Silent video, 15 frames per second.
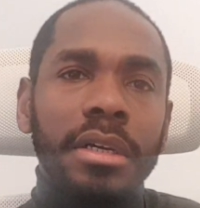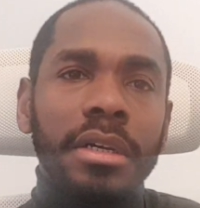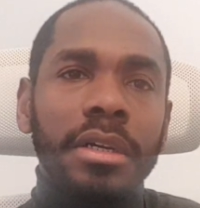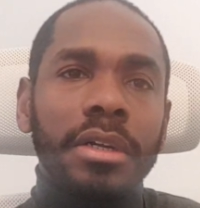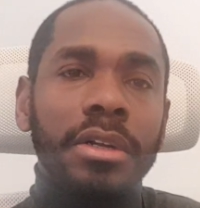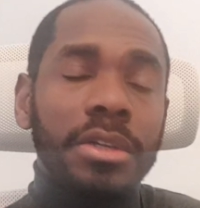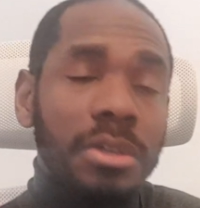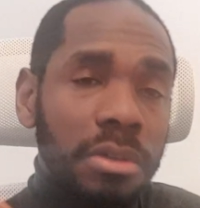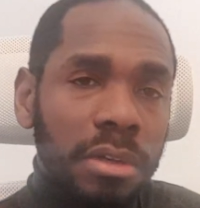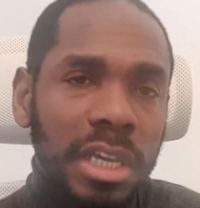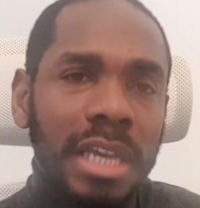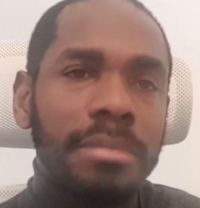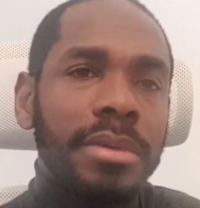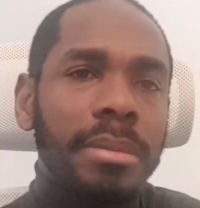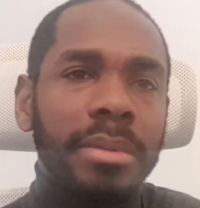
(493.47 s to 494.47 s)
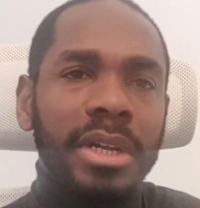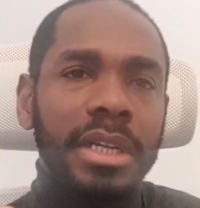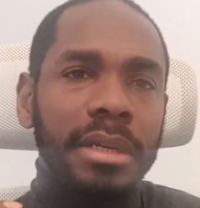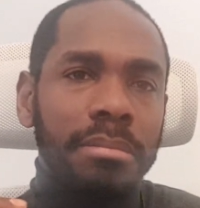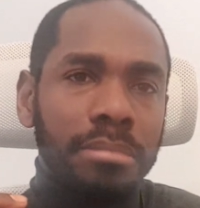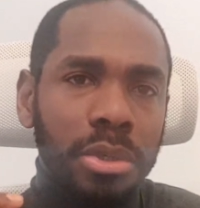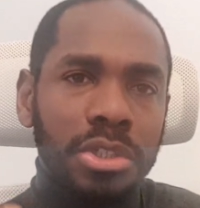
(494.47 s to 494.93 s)
you keep your
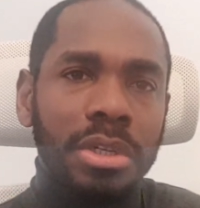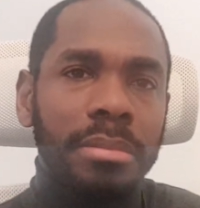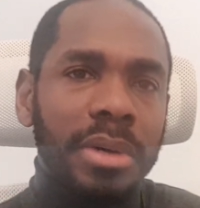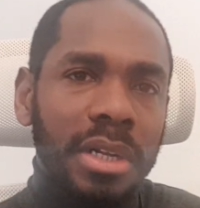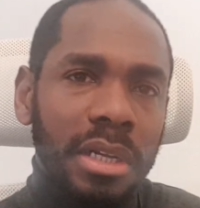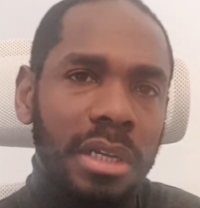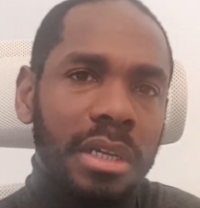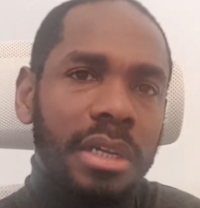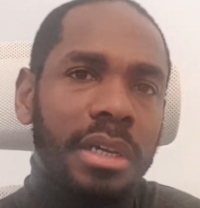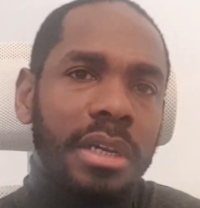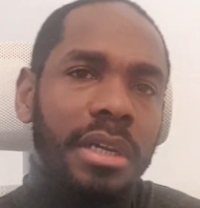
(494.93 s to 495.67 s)
body, put your body